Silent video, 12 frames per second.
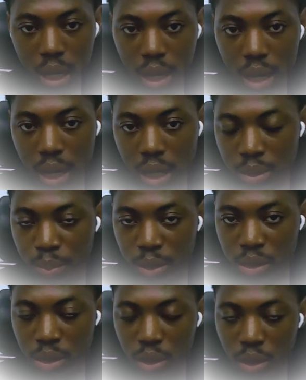
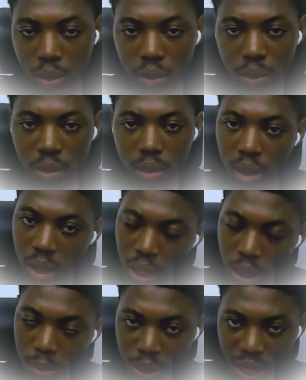export your
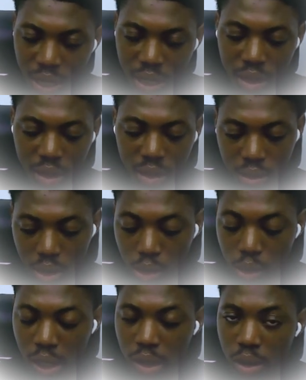API key,
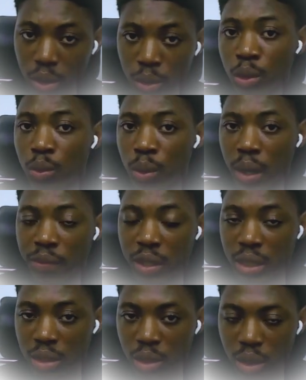although we have
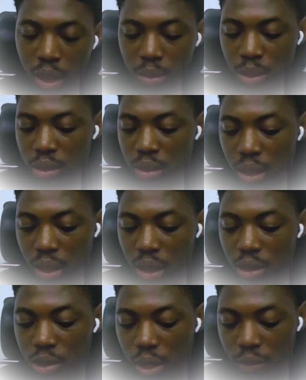already done that, but in
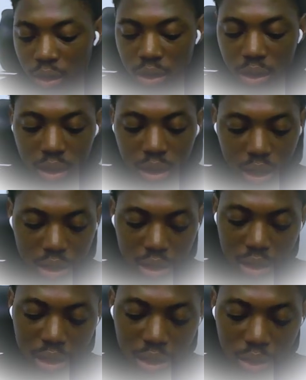case you have not done that,
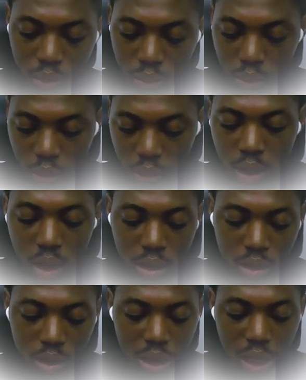this won't work.
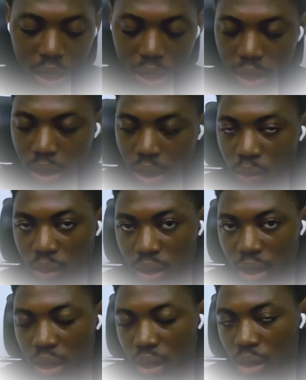Just like it didn't
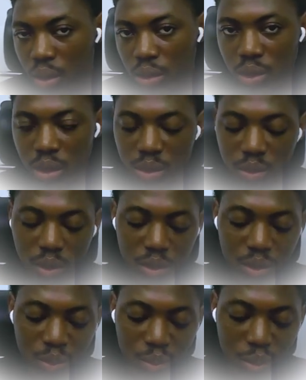work in the console, it will
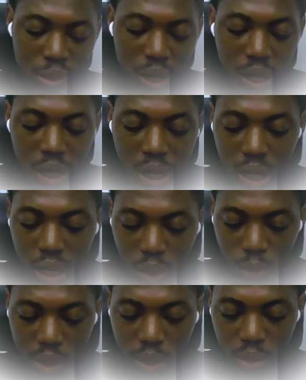also work
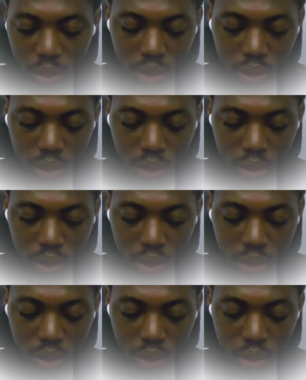when you run